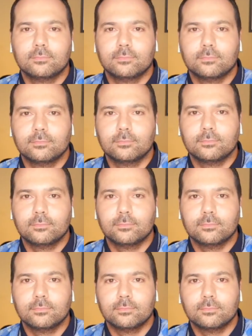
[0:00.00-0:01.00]

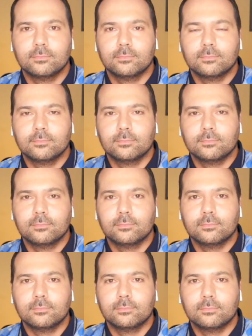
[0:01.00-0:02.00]

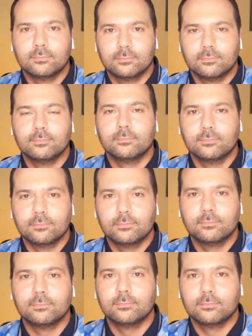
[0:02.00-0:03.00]

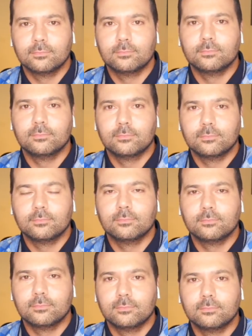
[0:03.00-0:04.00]

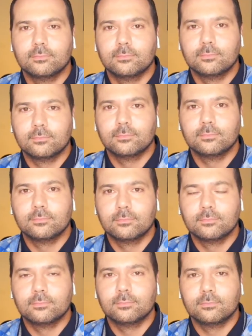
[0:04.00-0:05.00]

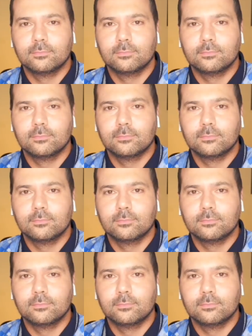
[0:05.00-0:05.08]
(not speaking)